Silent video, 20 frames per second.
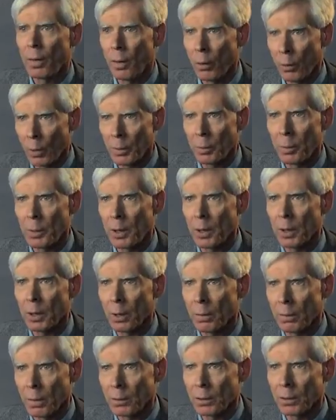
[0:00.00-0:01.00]
the arithmetic
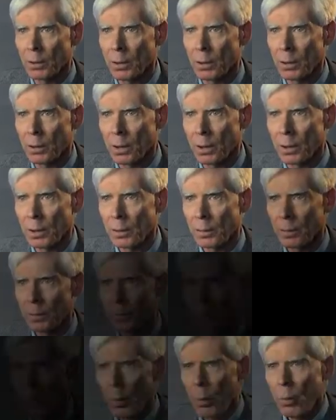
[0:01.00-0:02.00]
of uncertainty.
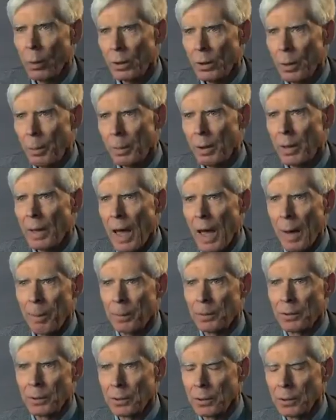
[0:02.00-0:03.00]
What typically
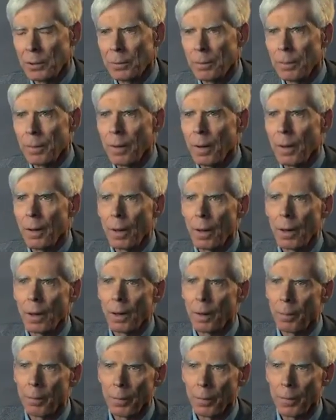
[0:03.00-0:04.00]
happens is
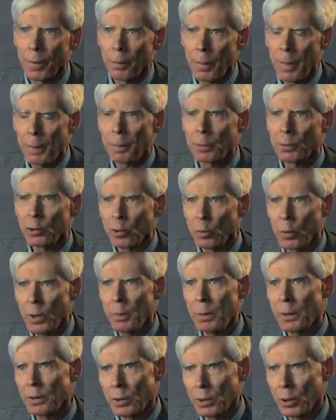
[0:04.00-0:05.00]
that people
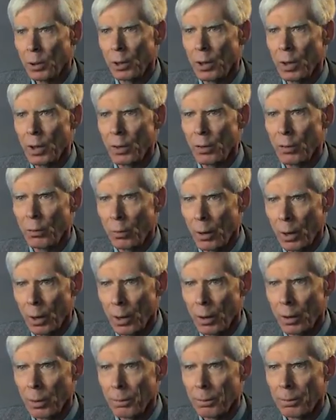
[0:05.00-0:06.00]
sweep uncertainty under the
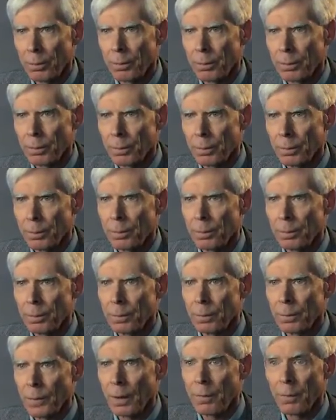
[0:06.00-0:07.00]
rug,
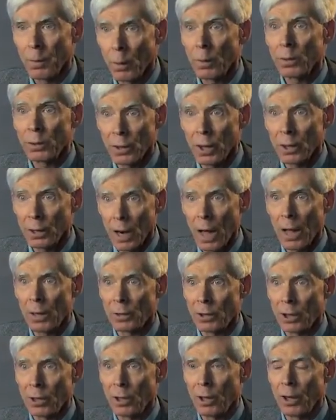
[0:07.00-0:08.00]
even though there's
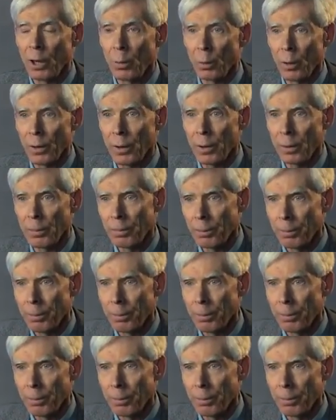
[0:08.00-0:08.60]
technology to deal with it.